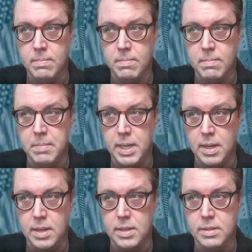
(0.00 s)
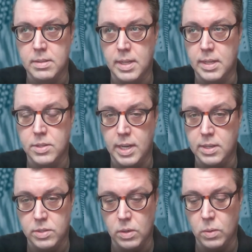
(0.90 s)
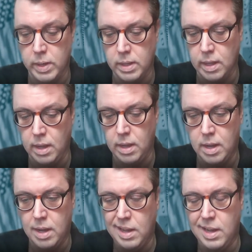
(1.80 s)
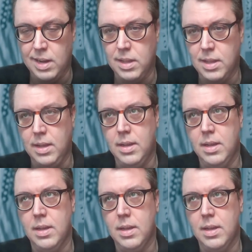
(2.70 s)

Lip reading: because things change so quickly. And I think